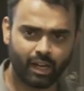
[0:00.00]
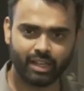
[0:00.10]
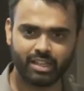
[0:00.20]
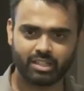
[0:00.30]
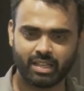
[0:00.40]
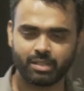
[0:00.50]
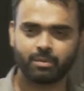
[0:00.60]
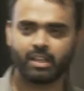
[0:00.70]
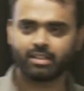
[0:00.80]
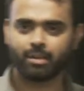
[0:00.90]

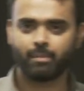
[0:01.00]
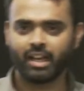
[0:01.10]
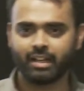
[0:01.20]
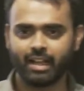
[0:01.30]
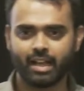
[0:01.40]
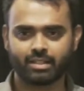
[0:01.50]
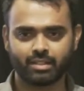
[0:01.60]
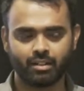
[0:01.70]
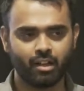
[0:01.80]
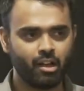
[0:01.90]
he's our main
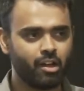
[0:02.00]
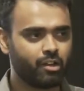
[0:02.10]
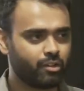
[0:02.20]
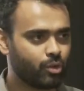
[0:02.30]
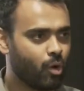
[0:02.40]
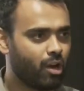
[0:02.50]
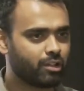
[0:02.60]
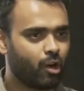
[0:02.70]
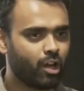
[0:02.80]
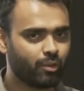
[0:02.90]
liaison to all
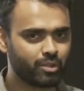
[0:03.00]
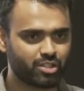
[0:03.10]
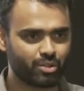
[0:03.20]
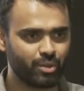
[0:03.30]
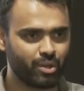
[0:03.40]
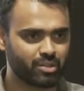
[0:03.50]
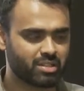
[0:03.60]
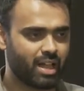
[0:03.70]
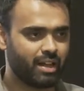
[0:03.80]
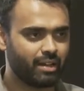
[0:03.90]
the Hollywood
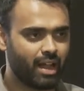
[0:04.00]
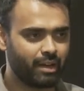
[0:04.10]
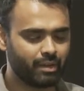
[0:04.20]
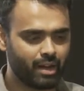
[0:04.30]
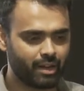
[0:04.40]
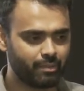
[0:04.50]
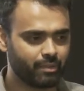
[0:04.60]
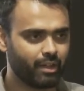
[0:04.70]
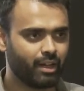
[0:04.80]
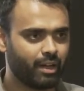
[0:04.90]
studios and
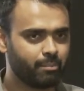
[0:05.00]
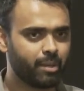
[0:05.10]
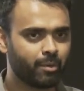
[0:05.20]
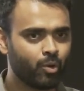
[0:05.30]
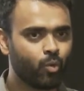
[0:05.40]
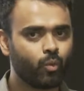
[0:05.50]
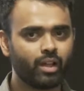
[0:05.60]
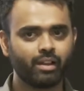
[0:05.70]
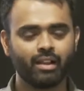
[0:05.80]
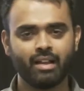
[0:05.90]
people who
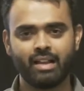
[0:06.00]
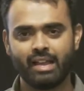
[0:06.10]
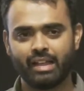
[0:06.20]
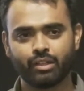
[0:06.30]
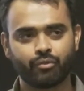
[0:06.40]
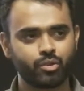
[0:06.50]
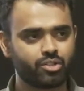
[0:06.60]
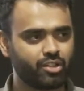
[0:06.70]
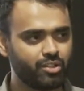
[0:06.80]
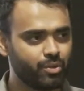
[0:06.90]
will, in the
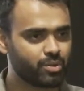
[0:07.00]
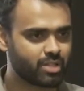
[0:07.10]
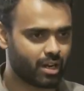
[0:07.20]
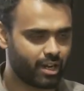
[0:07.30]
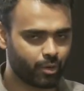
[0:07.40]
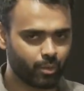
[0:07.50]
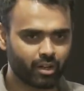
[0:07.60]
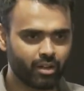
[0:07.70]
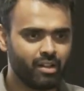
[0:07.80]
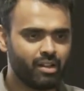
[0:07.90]
future, use our
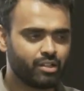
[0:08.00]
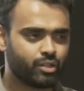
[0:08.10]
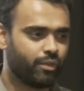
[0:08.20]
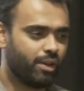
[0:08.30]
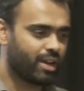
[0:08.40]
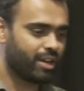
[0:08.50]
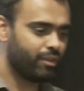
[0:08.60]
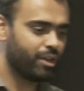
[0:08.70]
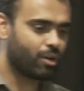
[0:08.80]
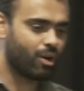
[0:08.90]
network. So if you look at
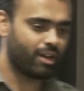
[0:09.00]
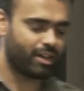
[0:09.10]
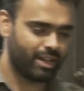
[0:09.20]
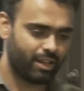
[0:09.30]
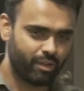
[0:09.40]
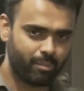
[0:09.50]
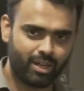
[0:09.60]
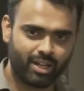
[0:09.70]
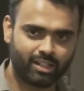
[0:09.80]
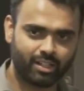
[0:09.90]
Videocoin, right, like we're building the